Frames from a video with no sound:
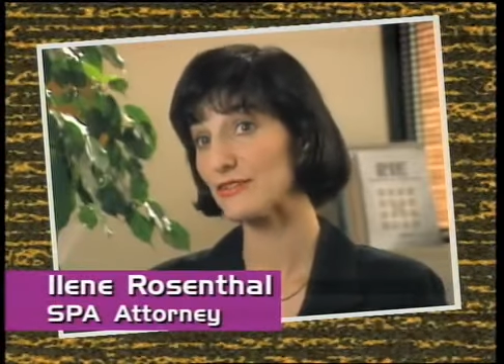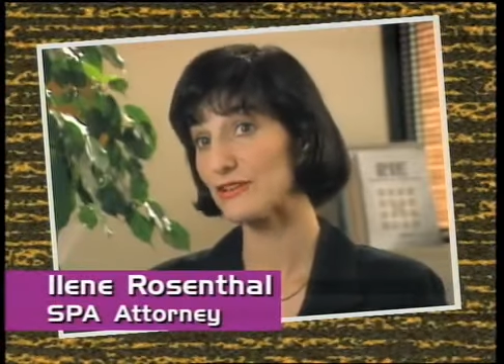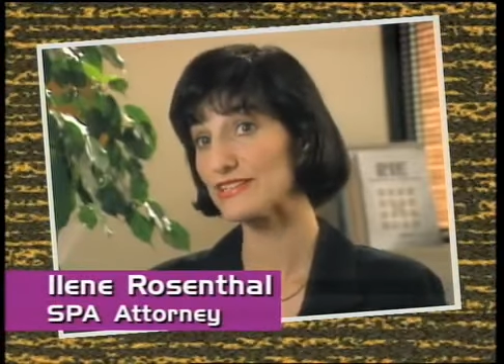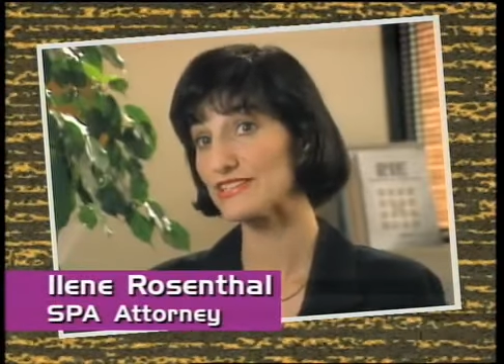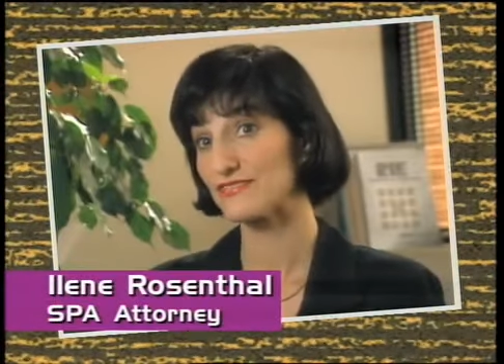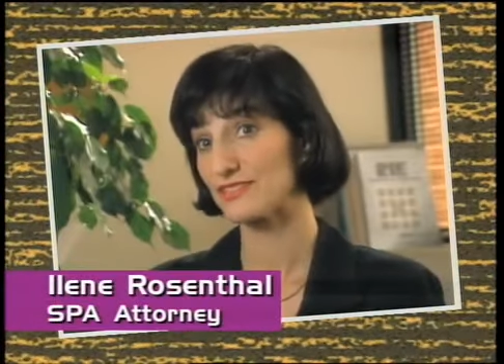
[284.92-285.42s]
law
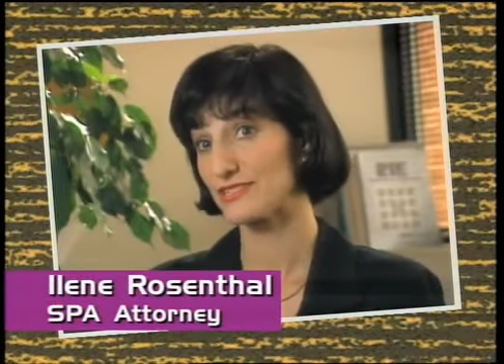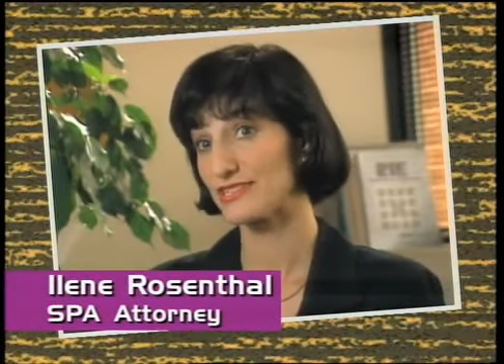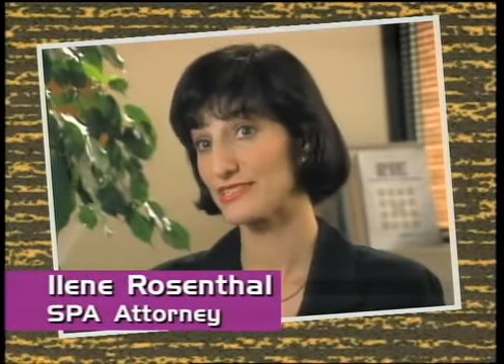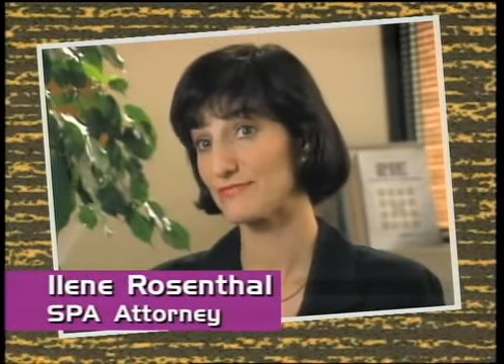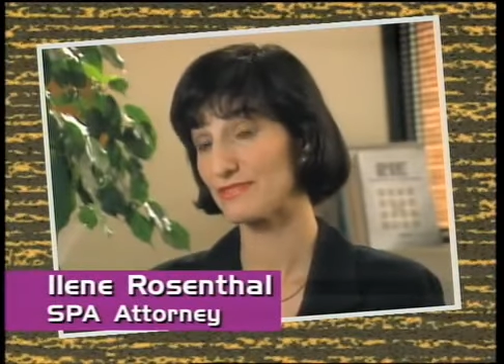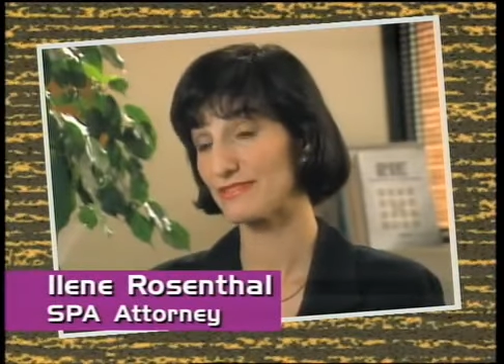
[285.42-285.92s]
is very
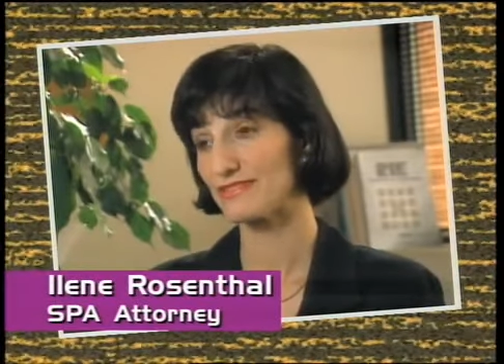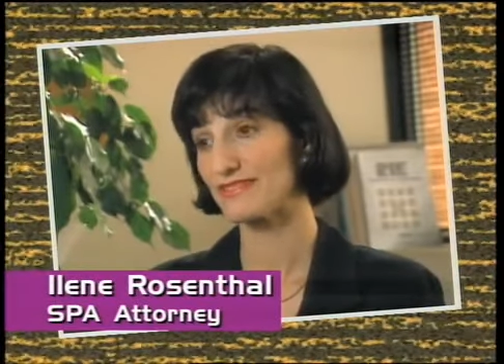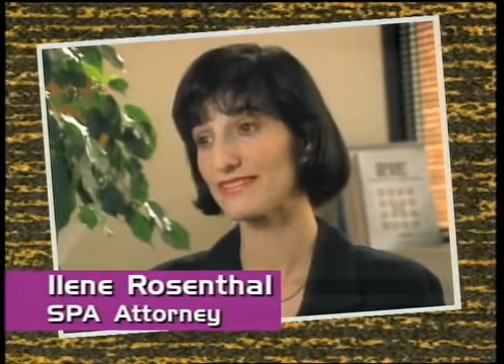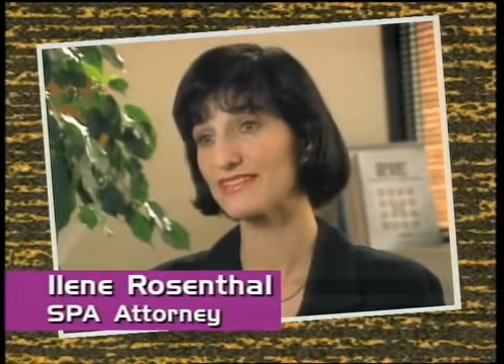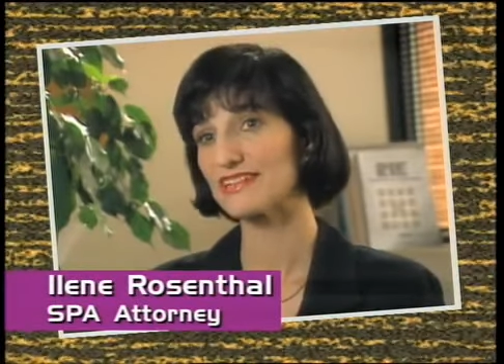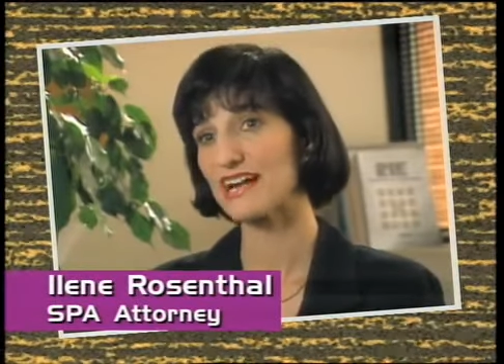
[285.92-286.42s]
simple.
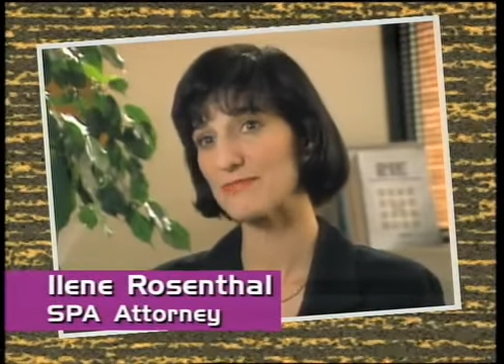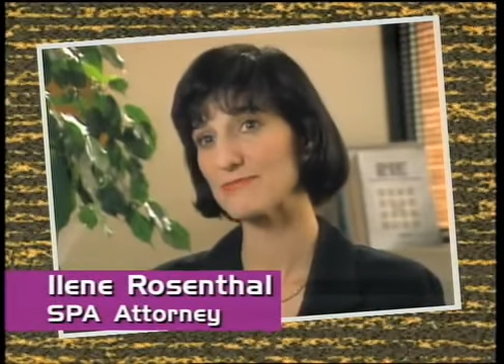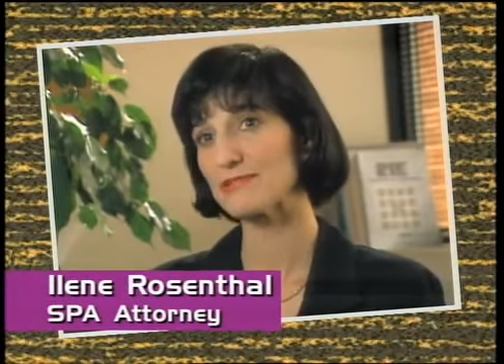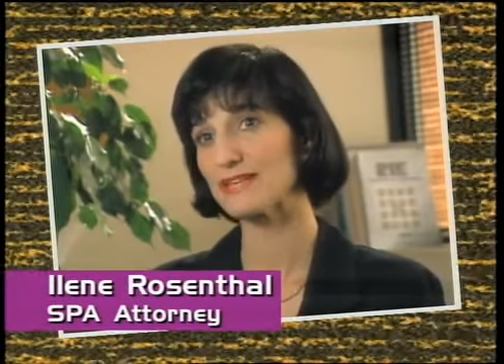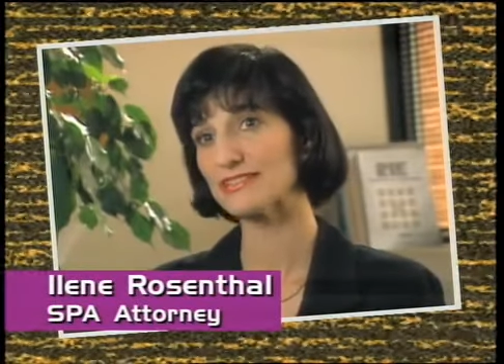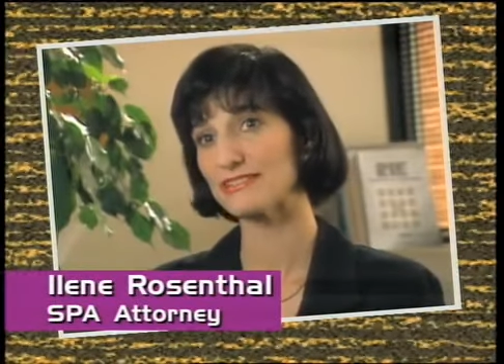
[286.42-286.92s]
The
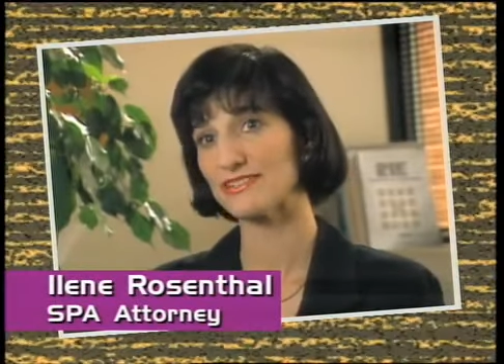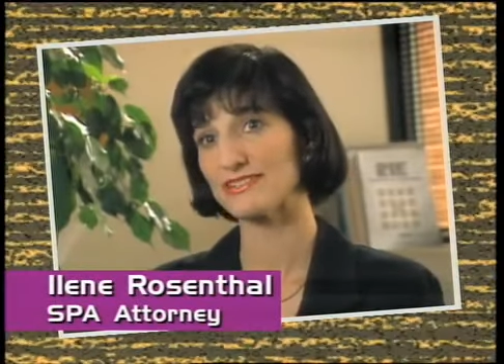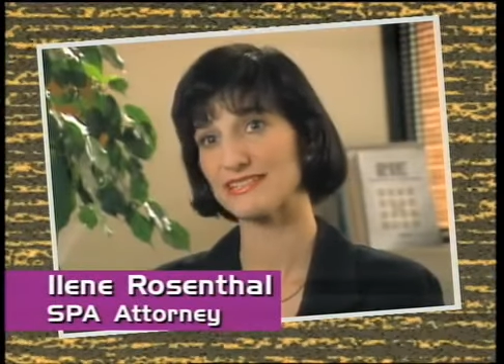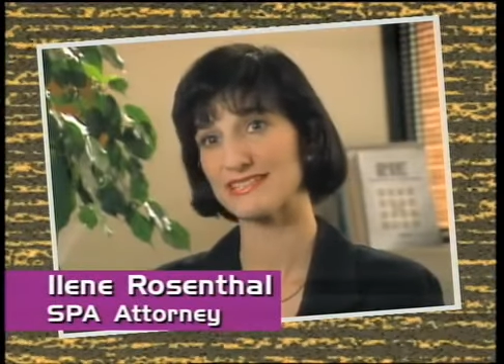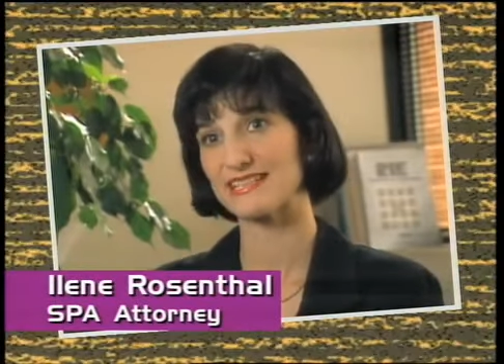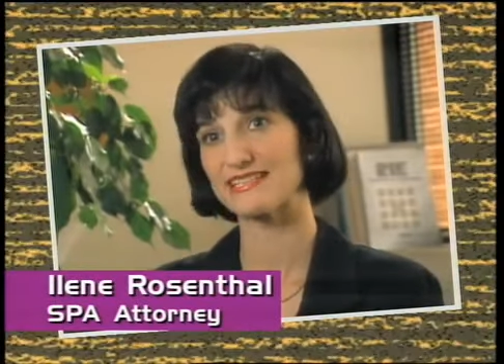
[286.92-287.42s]
copyright
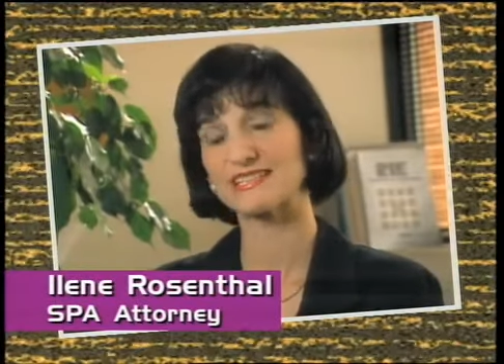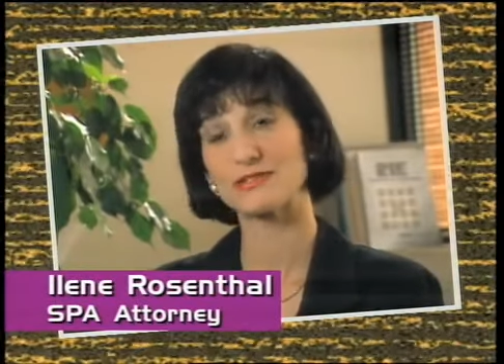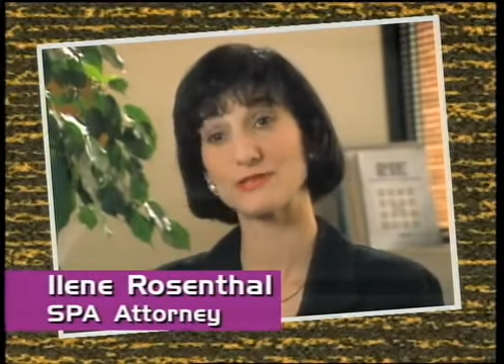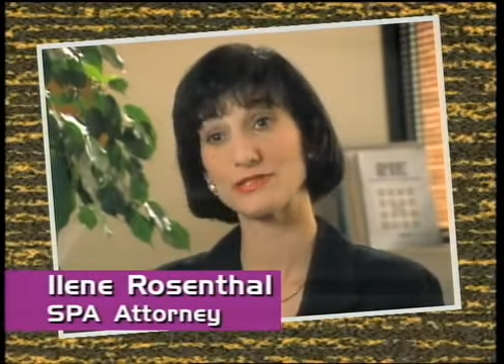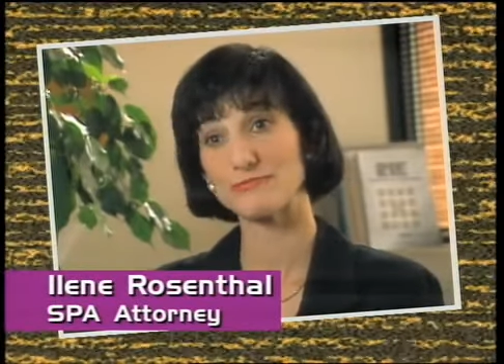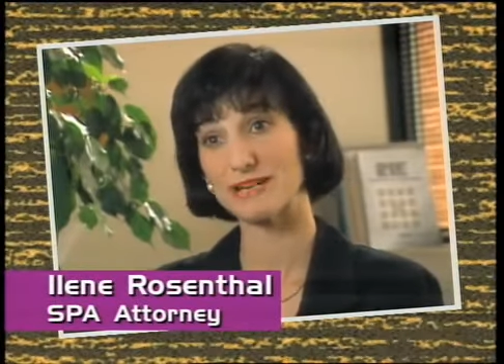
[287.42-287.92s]
law says
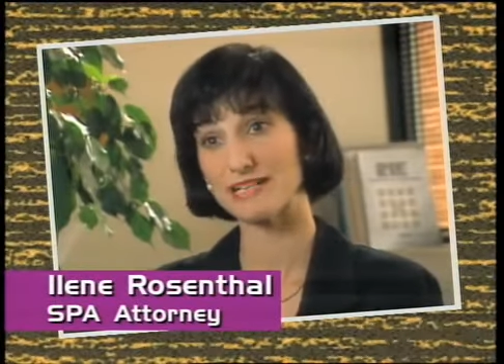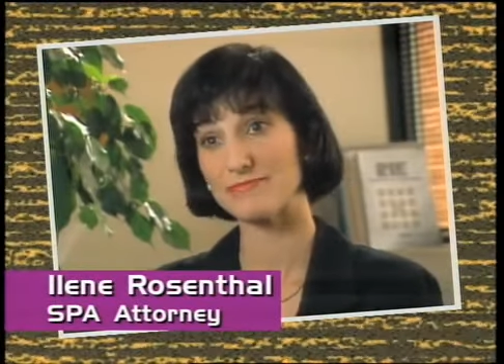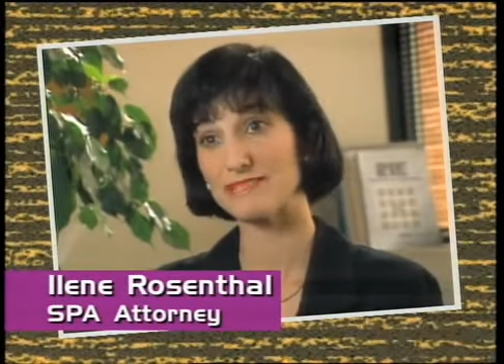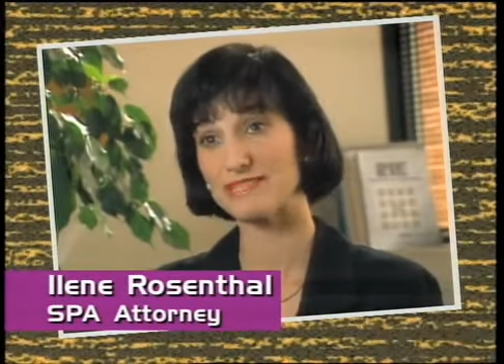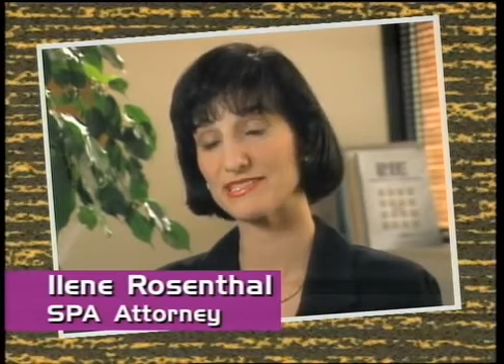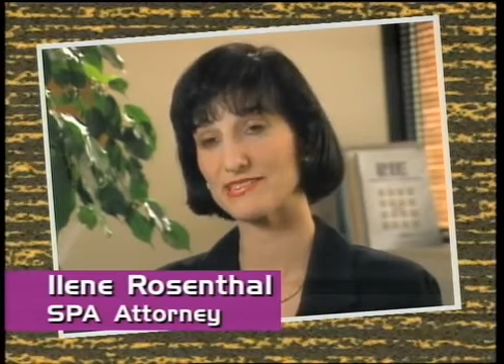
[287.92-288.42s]
that when you buy a
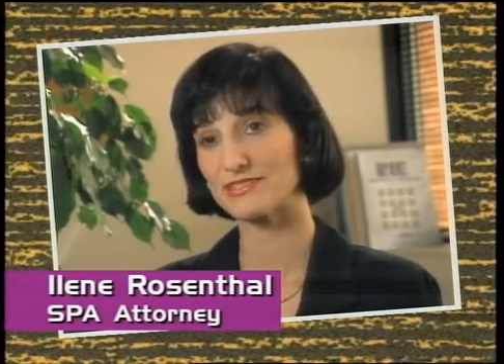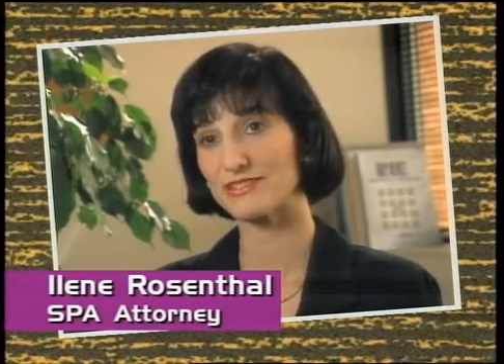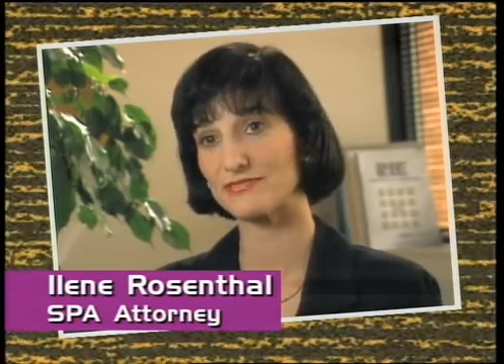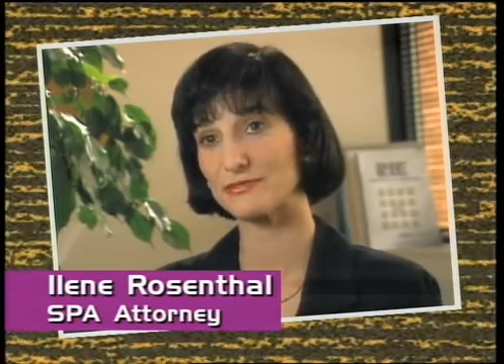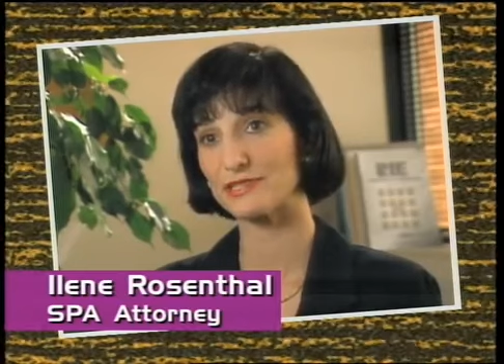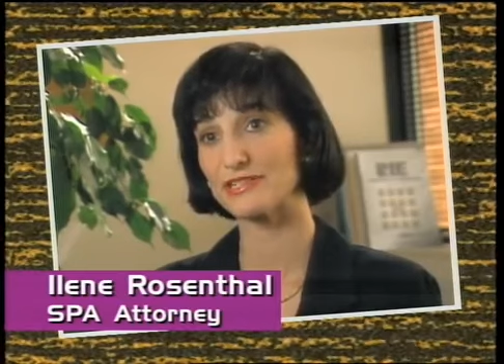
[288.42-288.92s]
piece of
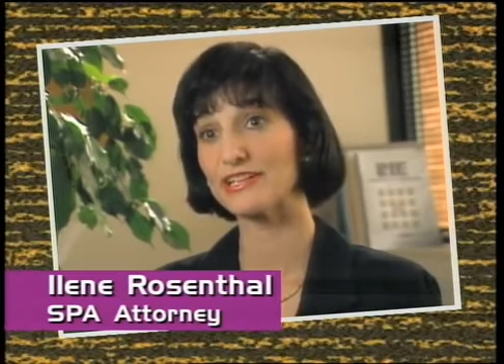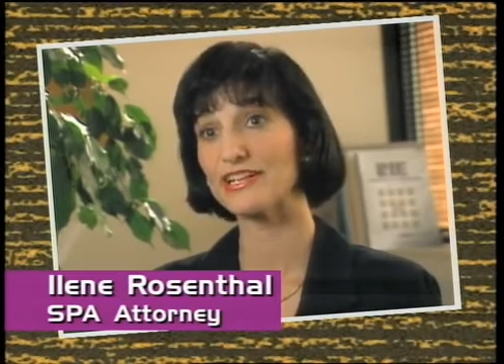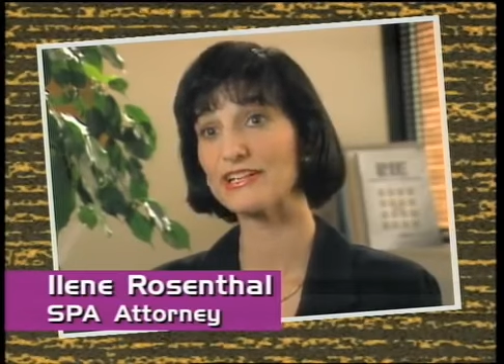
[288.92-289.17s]
software,